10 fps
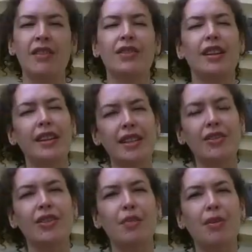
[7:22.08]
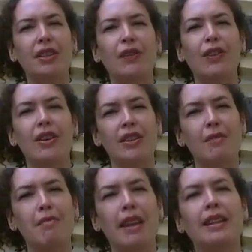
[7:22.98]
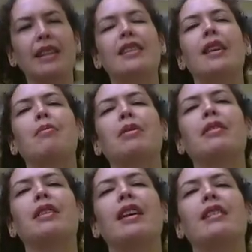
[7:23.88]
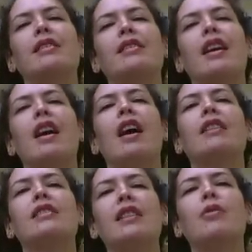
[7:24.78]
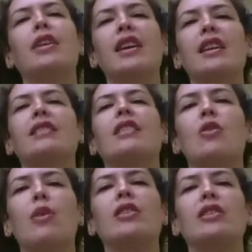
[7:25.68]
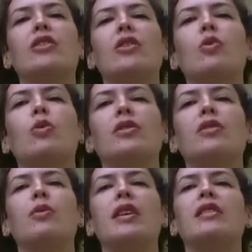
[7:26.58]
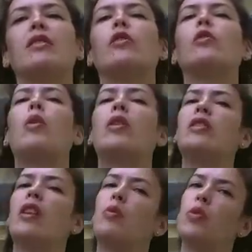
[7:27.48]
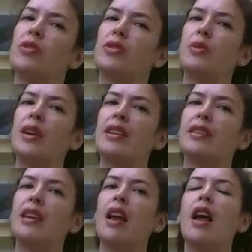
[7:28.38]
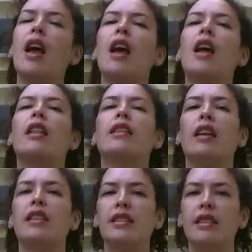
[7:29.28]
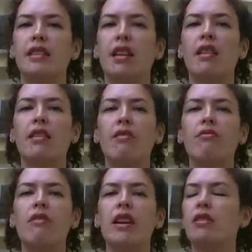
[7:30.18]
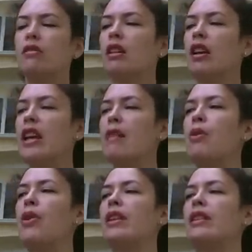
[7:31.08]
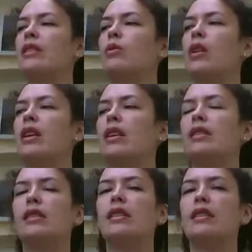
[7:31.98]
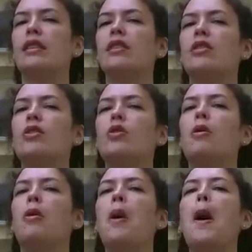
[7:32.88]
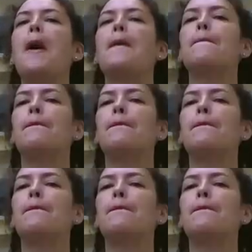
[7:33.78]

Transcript: Yeah? So listen to your body first and mentally sample things and see what it is that you actually do want to eat or what you don't want to eat. Now this is the real key point this week, is listening to your